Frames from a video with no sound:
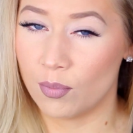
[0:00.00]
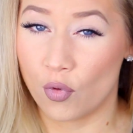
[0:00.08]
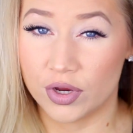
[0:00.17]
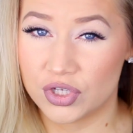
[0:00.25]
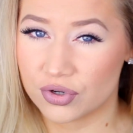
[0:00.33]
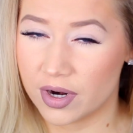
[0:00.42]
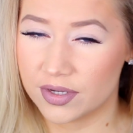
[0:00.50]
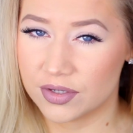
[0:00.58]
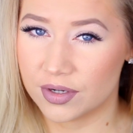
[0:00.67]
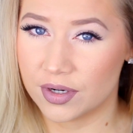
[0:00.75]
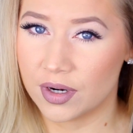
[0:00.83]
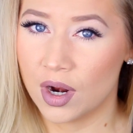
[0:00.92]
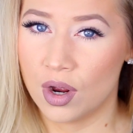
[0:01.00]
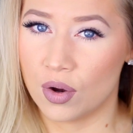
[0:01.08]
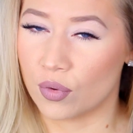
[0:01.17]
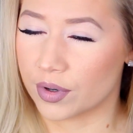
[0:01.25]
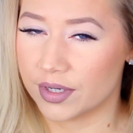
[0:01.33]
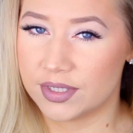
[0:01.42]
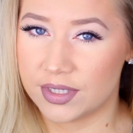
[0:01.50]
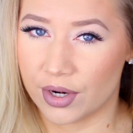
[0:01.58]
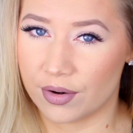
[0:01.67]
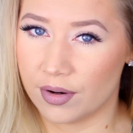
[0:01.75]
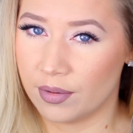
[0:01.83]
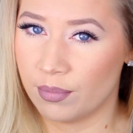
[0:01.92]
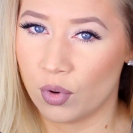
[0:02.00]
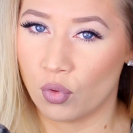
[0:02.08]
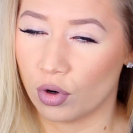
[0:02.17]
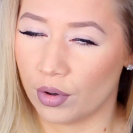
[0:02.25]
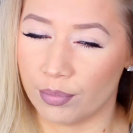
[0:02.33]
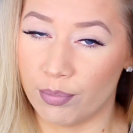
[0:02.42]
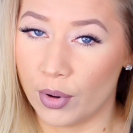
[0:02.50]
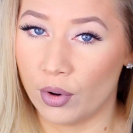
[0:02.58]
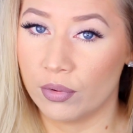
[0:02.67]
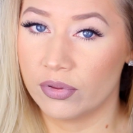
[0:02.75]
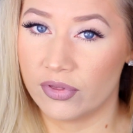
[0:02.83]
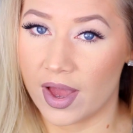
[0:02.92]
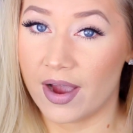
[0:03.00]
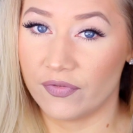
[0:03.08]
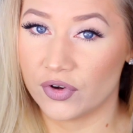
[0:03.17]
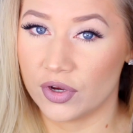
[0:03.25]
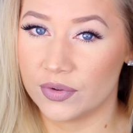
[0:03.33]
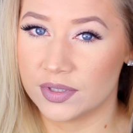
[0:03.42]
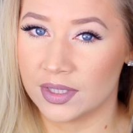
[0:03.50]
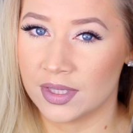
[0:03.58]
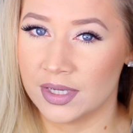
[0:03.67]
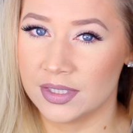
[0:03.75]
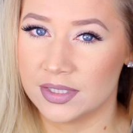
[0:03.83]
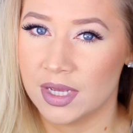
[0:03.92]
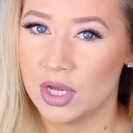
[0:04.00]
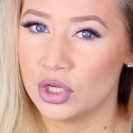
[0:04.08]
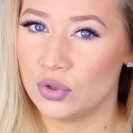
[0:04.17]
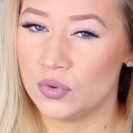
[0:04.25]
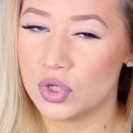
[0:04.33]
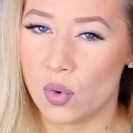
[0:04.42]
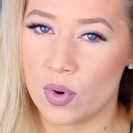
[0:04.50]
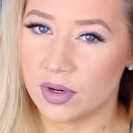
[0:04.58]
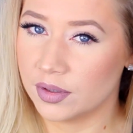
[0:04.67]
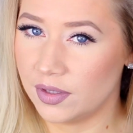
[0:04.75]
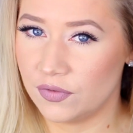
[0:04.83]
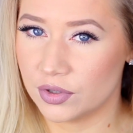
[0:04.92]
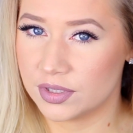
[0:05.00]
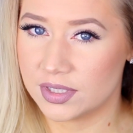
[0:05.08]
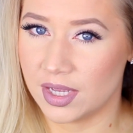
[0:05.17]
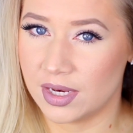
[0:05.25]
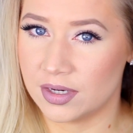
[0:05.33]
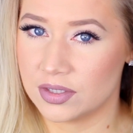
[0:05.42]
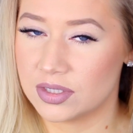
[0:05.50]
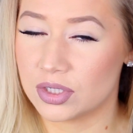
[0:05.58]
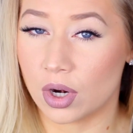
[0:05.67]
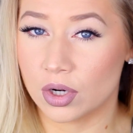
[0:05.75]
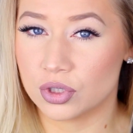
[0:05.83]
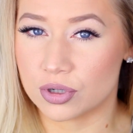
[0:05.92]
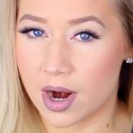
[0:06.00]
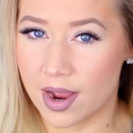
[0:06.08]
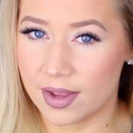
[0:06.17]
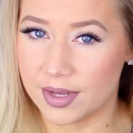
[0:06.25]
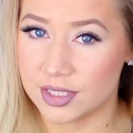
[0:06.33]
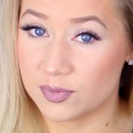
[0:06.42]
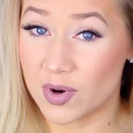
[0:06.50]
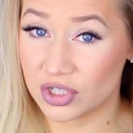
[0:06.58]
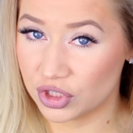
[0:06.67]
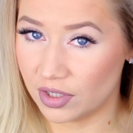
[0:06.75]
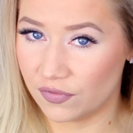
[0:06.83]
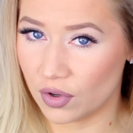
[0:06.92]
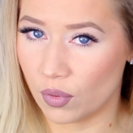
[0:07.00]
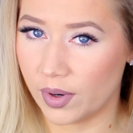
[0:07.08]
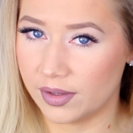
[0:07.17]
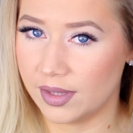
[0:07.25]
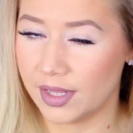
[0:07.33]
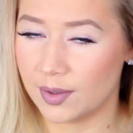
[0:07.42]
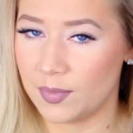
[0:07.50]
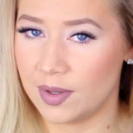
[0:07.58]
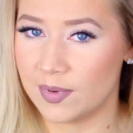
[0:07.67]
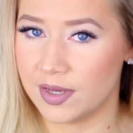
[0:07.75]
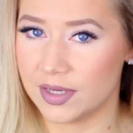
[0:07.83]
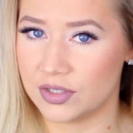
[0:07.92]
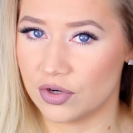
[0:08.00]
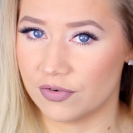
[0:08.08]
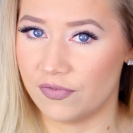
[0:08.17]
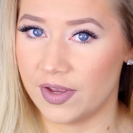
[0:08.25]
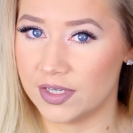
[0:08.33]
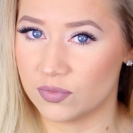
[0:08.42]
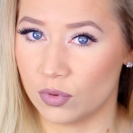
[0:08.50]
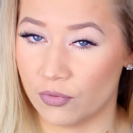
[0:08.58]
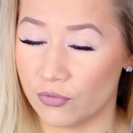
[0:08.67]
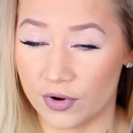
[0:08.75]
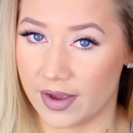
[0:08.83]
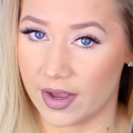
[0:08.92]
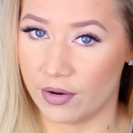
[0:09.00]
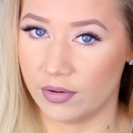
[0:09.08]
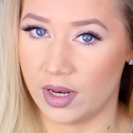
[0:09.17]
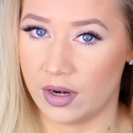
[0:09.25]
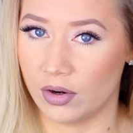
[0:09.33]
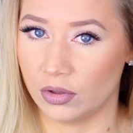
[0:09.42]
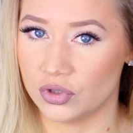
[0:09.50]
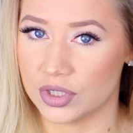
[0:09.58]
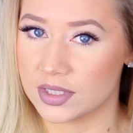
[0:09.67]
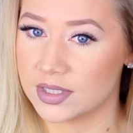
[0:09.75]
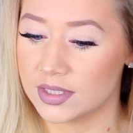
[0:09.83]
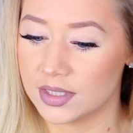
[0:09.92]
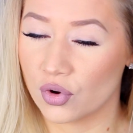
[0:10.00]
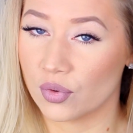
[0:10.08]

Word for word: a moisturizer or a serum or both after using this. You don't want to leave your skin stark dry, especially if you're oily like me because your face will freak out and it'll just